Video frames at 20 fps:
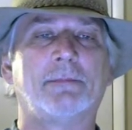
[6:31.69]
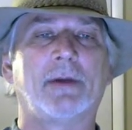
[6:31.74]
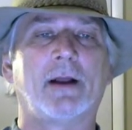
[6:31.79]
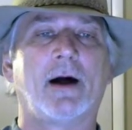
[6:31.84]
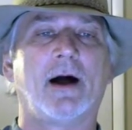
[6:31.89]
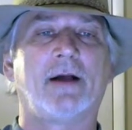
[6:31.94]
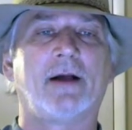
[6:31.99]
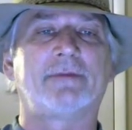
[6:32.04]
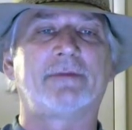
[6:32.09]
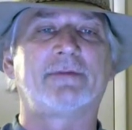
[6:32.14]
but
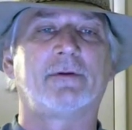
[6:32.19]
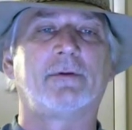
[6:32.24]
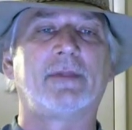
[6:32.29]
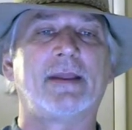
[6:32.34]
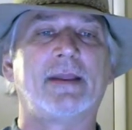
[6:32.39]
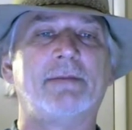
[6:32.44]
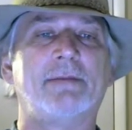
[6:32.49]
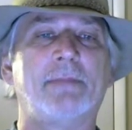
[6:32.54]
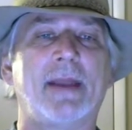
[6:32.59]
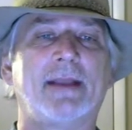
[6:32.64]
also
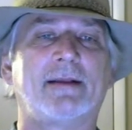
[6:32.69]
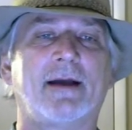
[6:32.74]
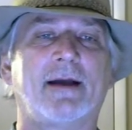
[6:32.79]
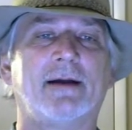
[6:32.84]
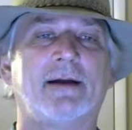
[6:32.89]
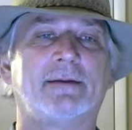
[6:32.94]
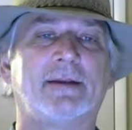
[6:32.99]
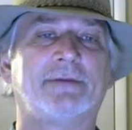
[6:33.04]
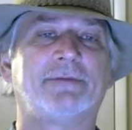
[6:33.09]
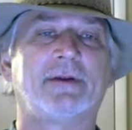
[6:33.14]
they make
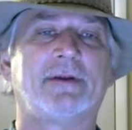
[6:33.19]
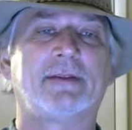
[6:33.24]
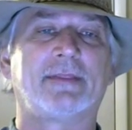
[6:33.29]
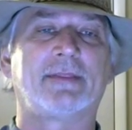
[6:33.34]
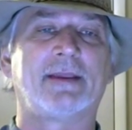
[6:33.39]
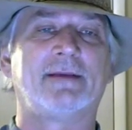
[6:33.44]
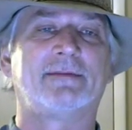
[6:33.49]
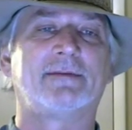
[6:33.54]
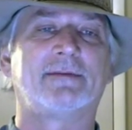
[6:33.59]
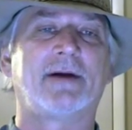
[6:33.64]
different
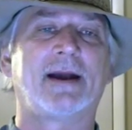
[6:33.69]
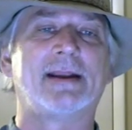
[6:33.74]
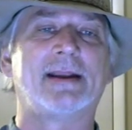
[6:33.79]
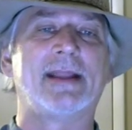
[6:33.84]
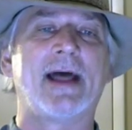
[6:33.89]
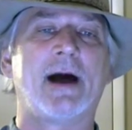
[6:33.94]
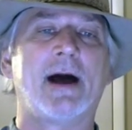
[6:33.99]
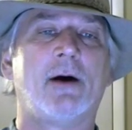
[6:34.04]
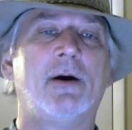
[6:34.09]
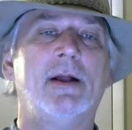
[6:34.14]
things right
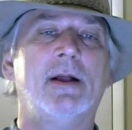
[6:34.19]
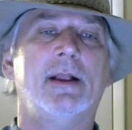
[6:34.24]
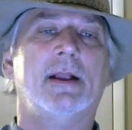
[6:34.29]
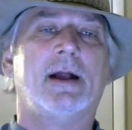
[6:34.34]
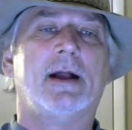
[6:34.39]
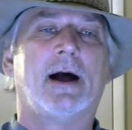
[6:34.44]
now,